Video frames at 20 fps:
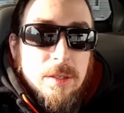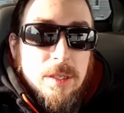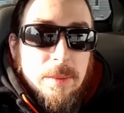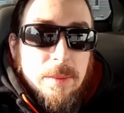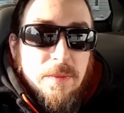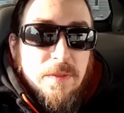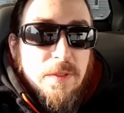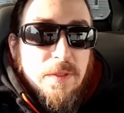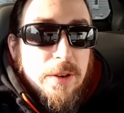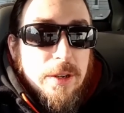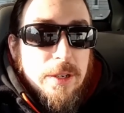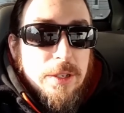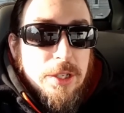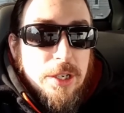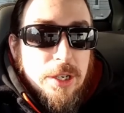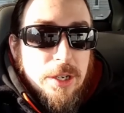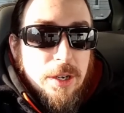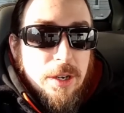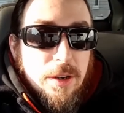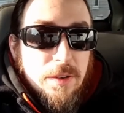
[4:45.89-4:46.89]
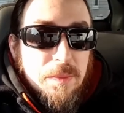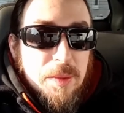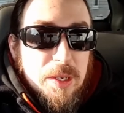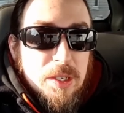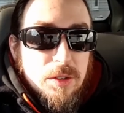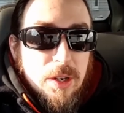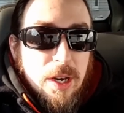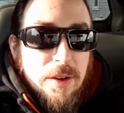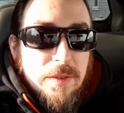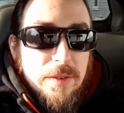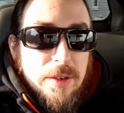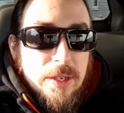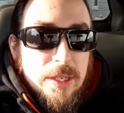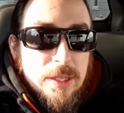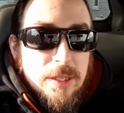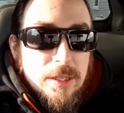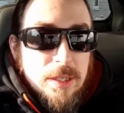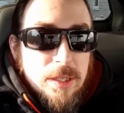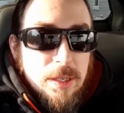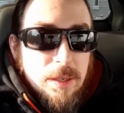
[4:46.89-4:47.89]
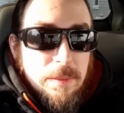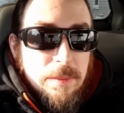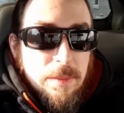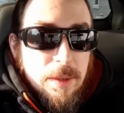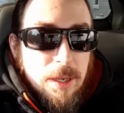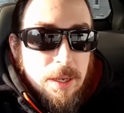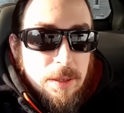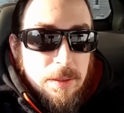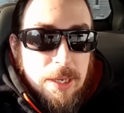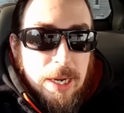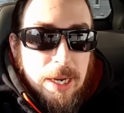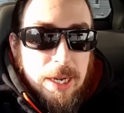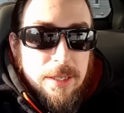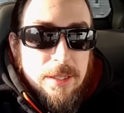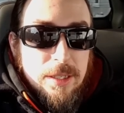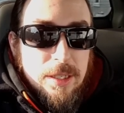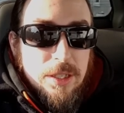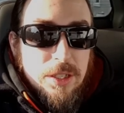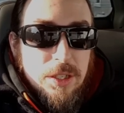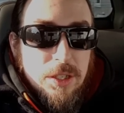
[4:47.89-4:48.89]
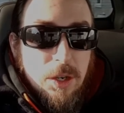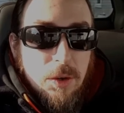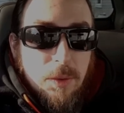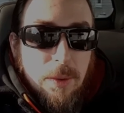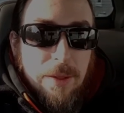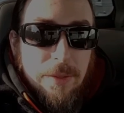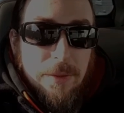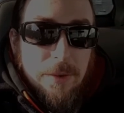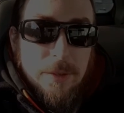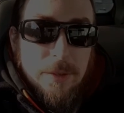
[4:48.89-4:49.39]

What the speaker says: some footage here of me driving it in some nasty snow weather or